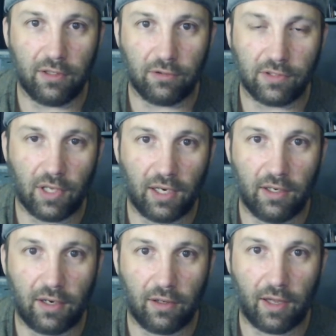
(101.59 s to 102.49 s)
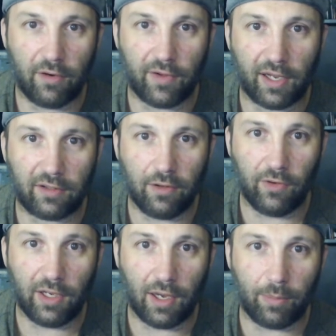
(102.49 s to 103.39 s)
There's not a lot of
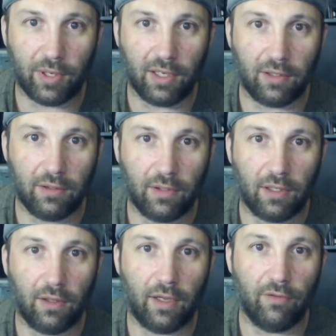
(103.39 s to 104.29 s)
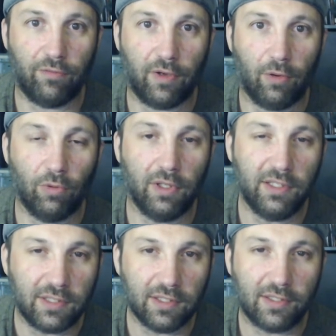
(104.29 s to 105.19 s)
activity happening, not a lot of
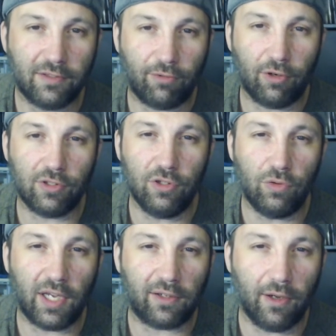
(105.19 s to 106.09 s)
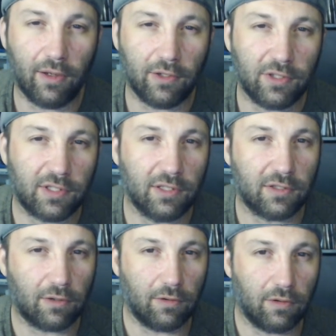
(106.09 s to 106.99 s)
releases as far as new technology is
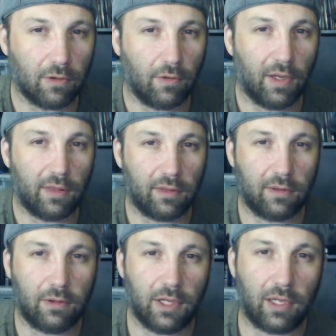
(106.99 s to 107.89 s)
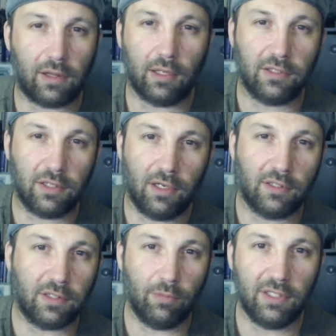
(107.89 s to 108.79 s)
concerned, though I think that
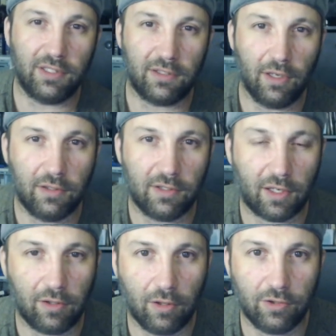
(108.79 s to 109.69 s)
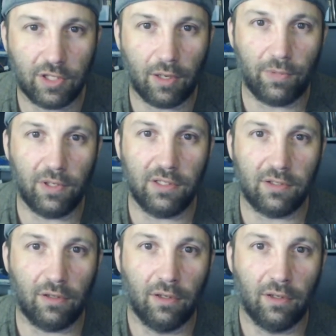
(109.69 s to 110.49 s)
some of these technology companies are